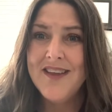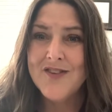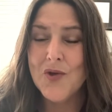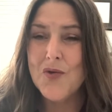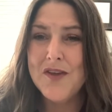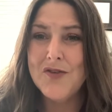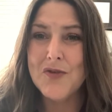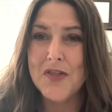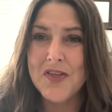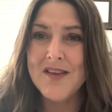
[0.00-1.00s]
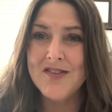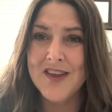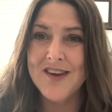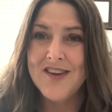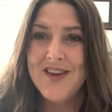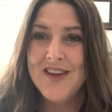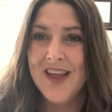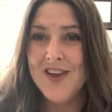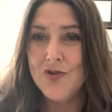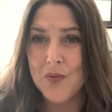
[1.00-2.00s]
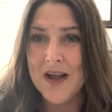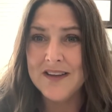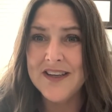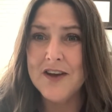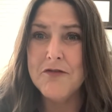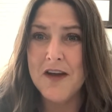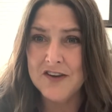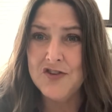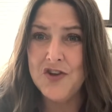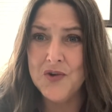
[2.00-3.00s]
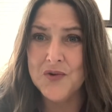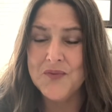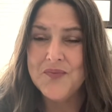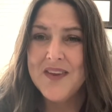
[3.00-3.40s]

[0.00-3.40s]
So these are the things that can directly affect you.